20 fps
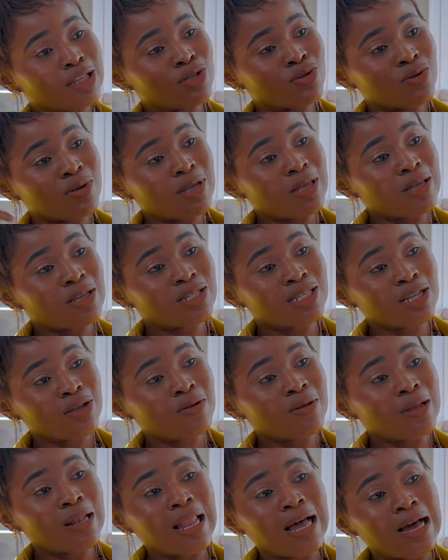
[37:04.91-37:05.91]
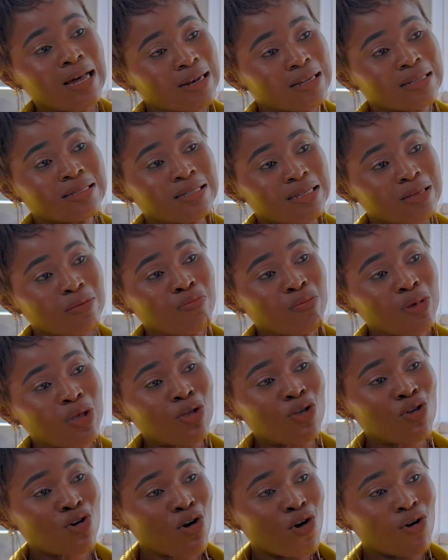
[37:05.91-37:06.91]
circularity
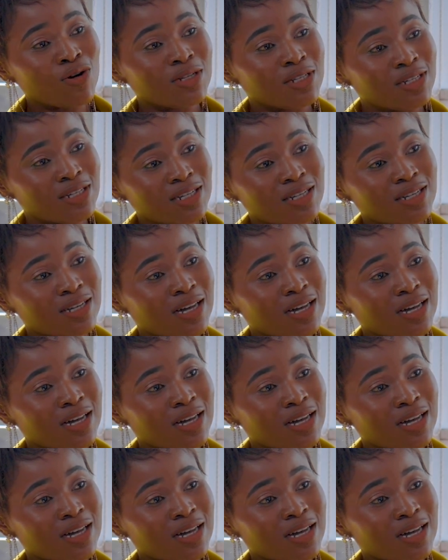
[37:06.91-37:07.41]
beyond